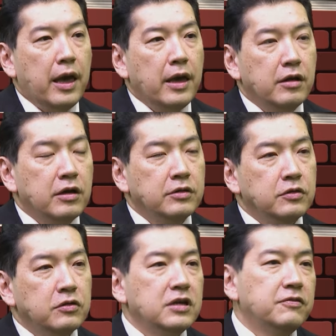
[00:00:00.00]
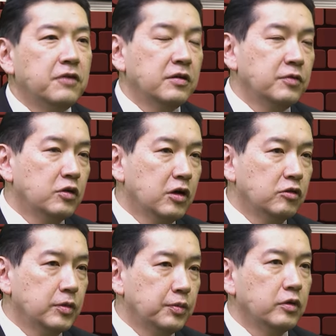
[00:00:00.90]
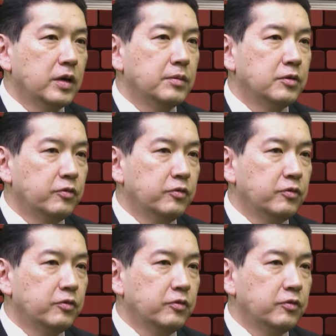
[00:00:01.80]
And under the 5-year country programming